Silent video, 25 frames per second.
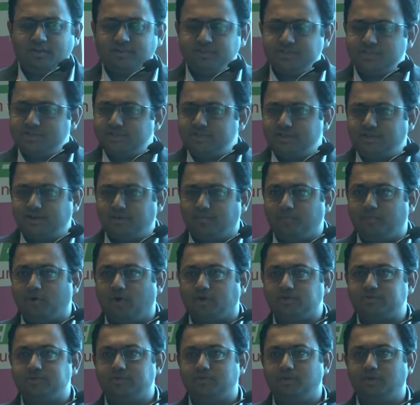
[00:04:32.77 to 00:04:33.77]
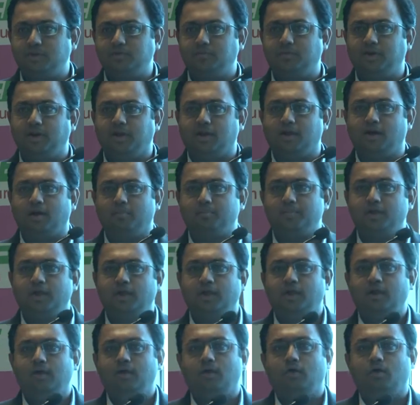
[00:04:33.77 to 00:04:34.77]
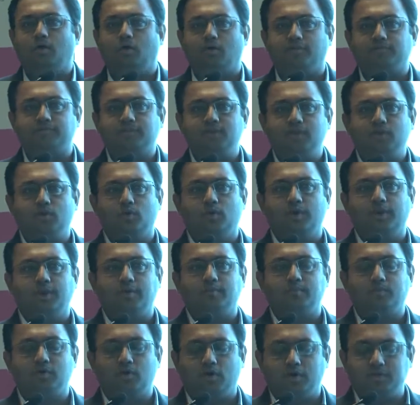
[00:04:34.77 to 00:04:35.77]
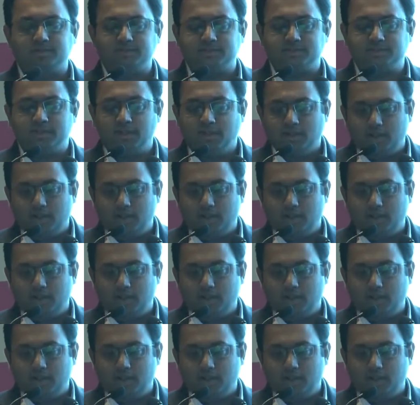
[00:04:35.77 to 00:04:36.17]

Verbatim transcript: Just an approximate breakup of the O&M cost.